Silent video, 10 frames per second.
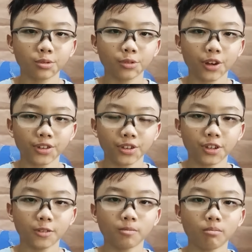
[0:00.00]
were
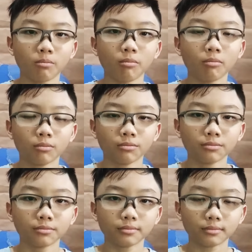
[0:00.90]
resting
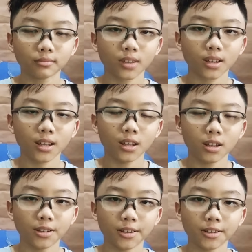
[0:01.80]
in
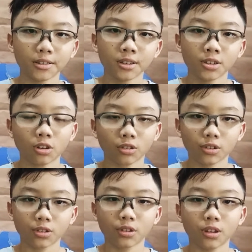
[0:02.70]
the
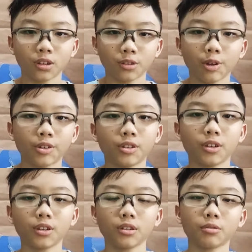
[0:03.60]
in the
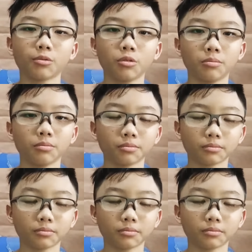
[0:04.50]
resting room.